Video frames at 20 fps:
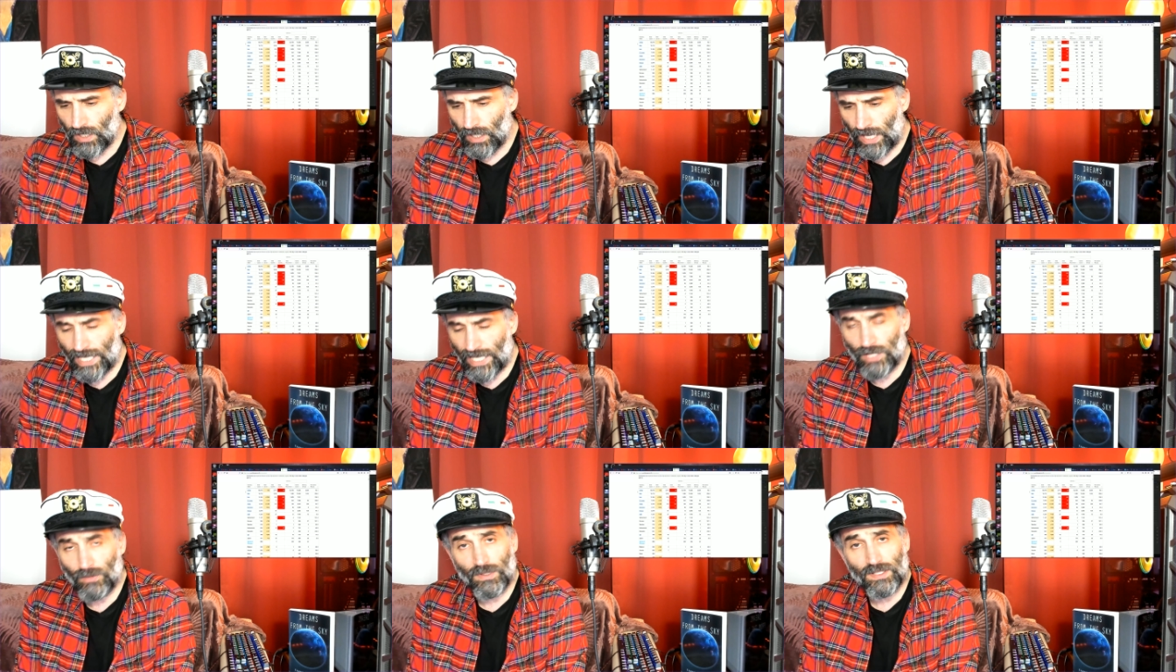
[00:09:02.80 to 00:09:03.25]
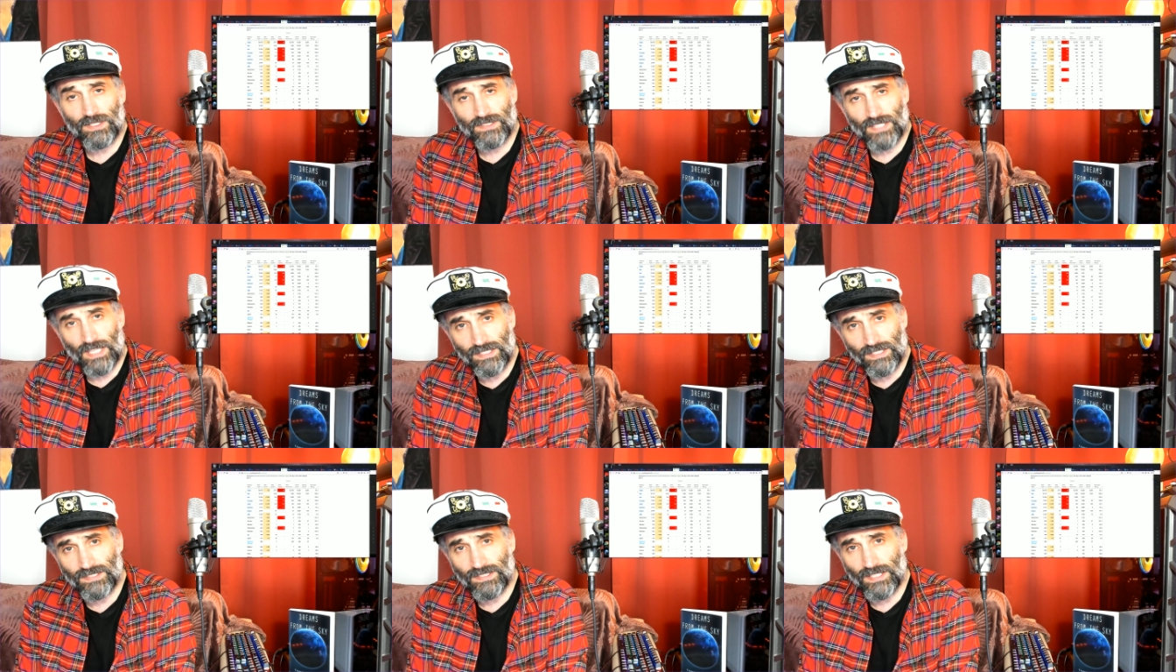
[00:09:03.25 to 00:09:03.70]
anyway,
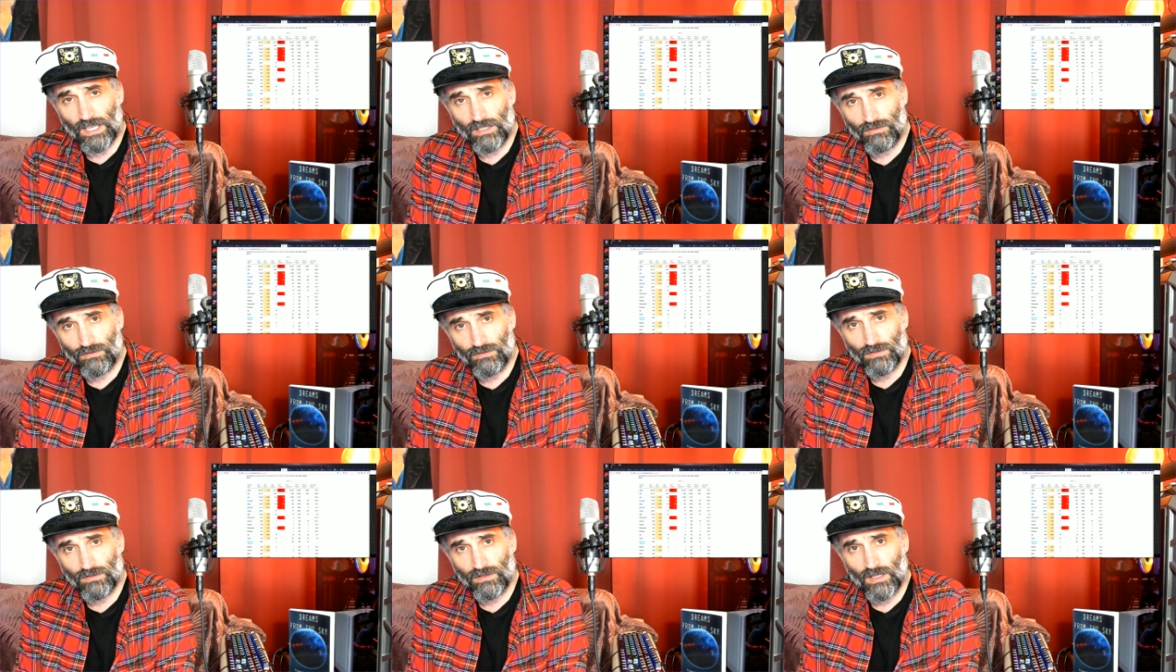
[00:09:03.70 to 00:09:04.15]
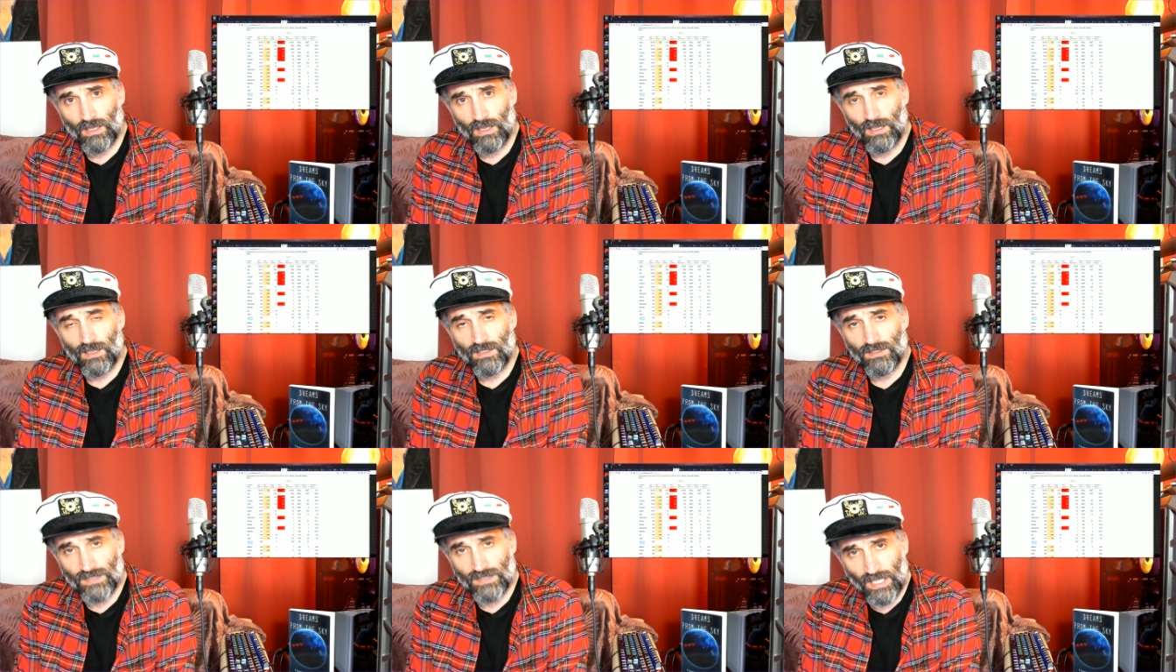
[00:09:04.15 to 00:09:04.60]
stay safe,
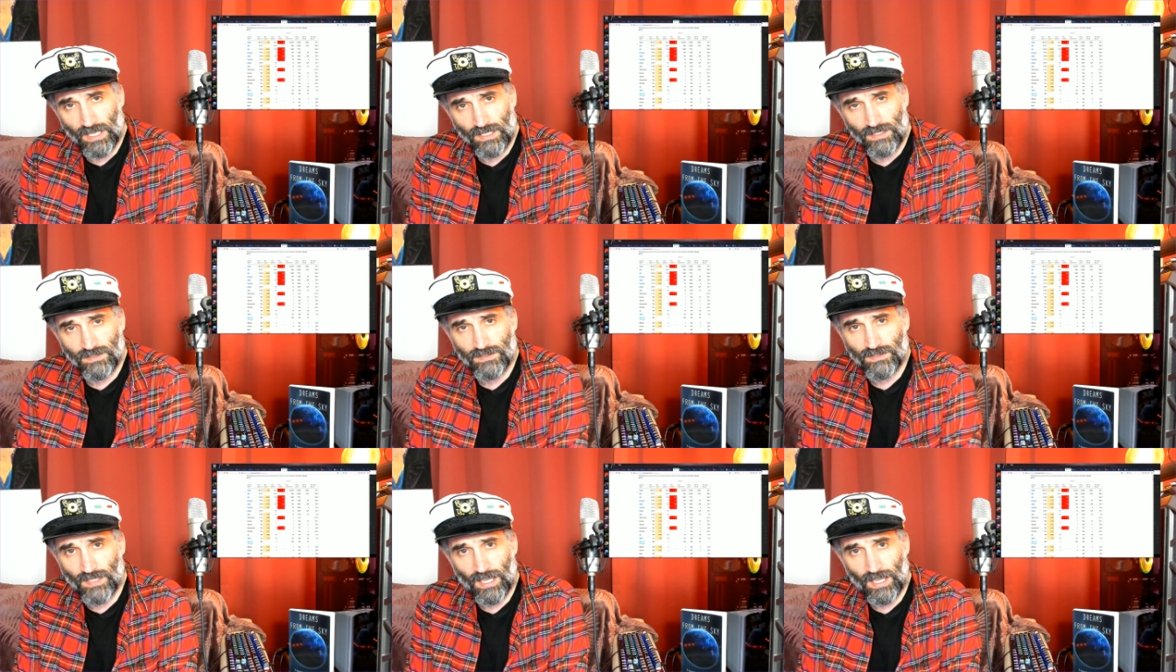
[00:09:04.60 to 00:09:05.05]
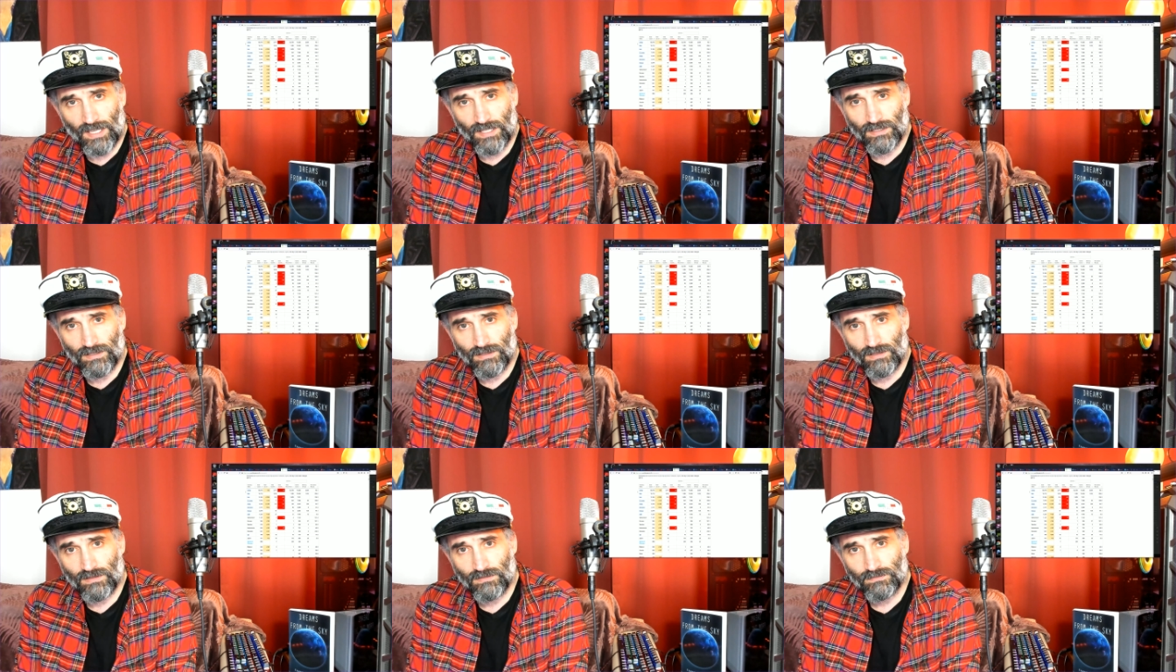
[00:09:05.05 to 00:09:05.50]
stay inside,